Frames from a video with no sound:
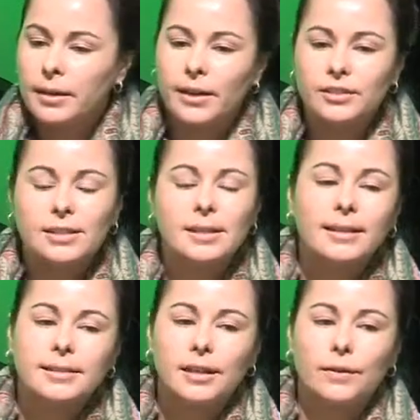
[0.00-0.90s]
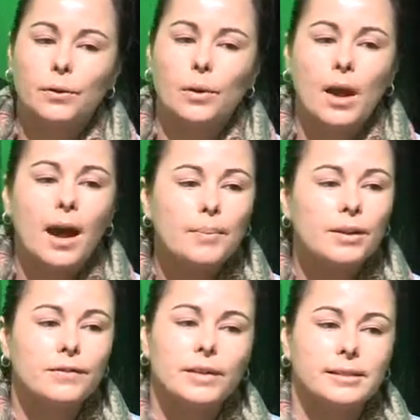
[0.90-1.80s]
Now, I'd just like to give you a
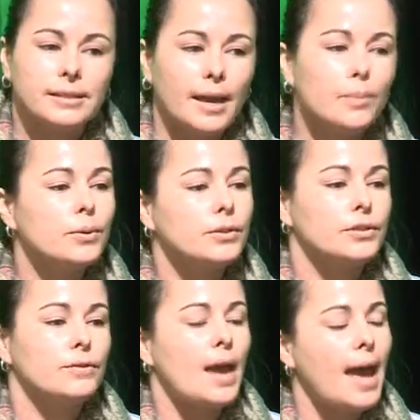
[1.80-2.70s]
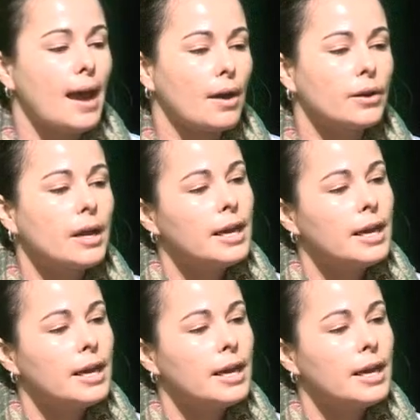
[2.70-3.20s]
couple of examples of how